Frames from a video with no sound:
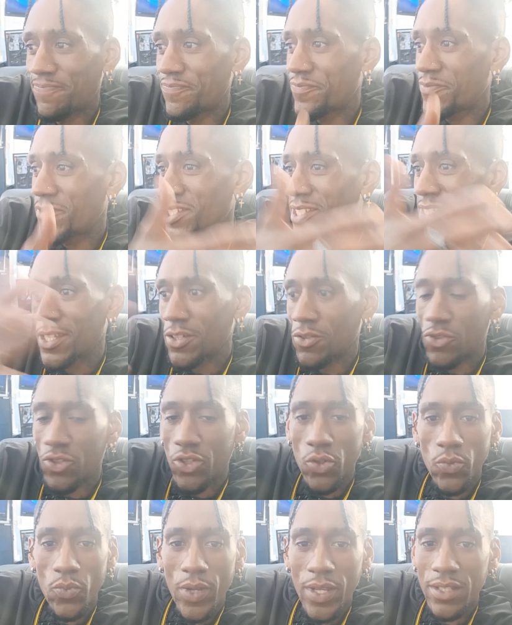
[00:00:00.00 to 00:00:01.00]
still
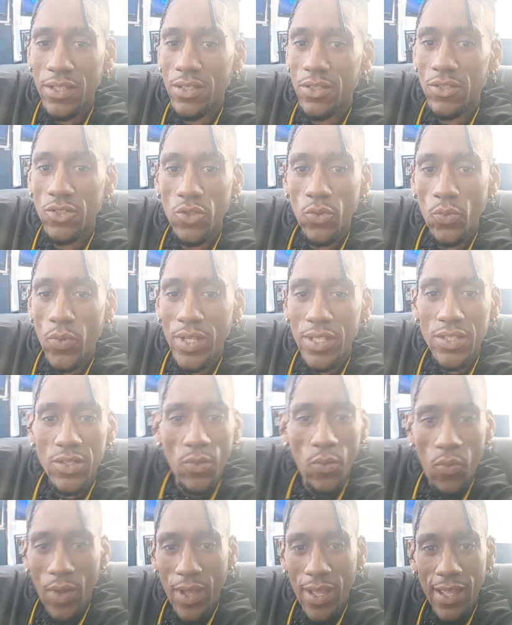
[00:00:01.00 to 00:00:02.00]
two weeks two weeks
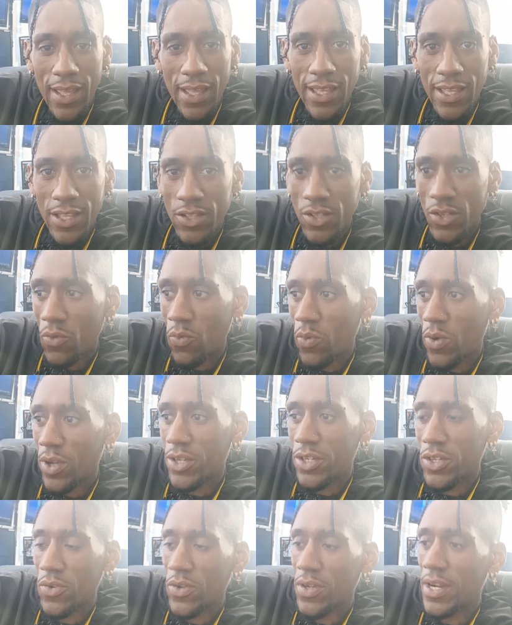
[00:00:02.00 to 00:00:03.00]
away and you're
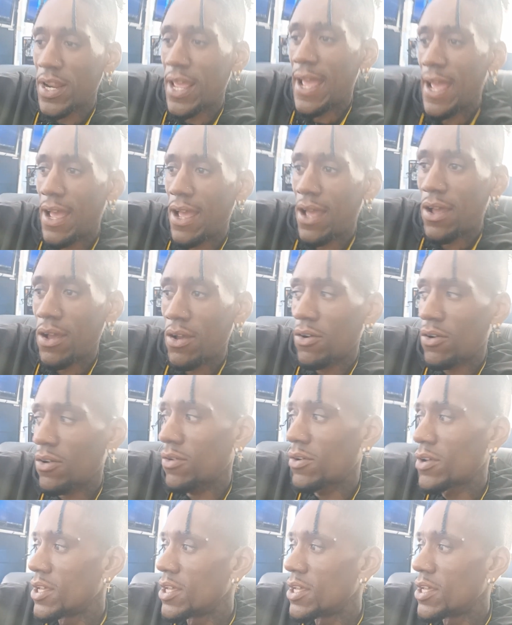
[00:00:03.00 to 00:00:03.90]
wondering how